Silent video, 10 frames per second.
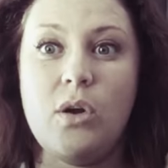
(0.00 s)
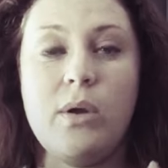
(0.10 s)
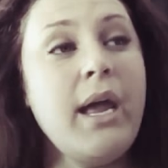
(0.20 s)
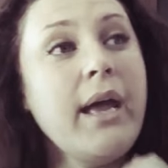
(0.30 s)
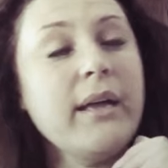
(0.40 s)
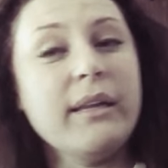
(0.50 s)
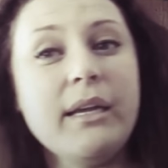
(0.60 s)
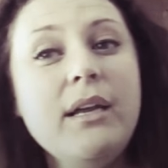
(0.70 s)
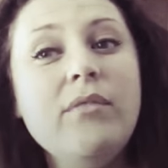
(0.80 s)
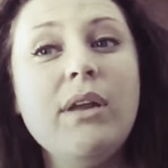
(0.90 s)
Okay, in
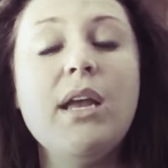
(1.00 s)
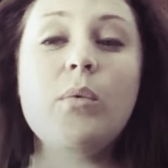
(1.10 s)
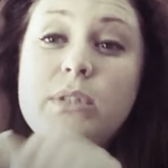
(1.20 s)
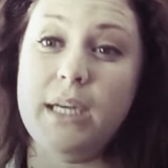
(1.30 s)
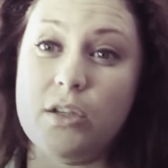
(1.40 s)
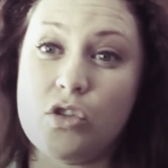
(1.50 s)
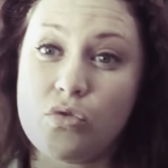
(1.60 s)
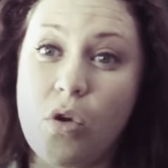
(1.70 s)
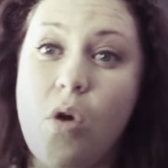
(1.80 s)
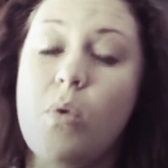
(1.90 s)
the evening we'll take a
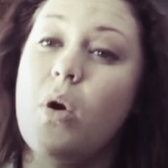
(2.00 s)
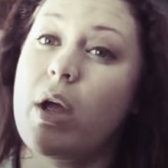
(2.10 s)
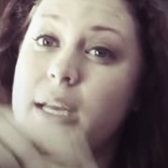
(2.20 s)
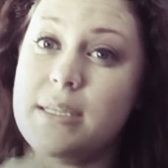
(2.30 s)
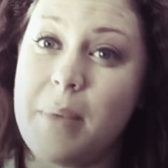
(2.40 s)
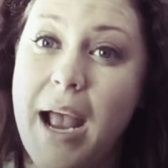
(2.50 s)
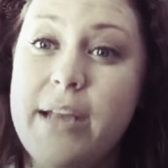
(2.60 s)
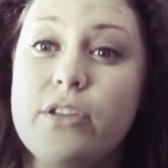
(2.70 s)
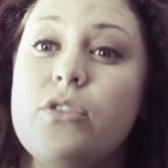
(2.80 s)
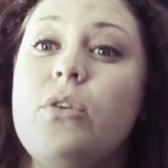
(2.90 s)
stroll, we'll get some
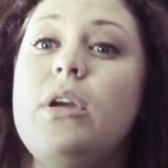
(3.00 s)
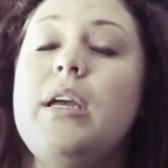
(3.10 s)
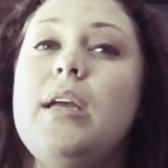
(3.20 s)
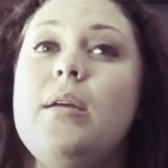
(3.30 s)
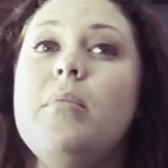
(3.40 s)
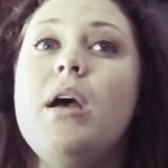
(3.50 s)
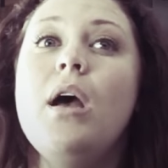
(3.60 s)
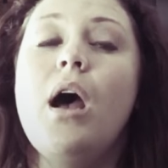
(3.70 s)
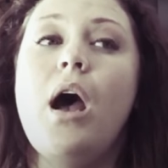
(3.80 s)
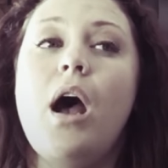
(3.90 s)
ice cream
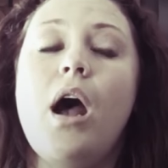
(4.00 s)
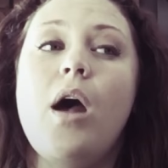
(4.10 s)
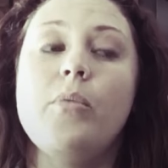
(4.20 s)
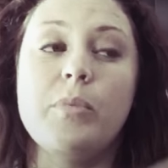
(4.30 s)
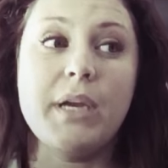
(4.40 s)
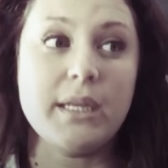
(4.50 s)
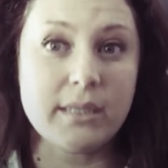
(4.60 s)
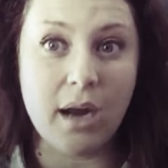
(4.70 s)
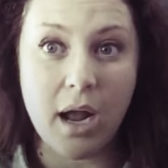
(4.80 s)
with my kids and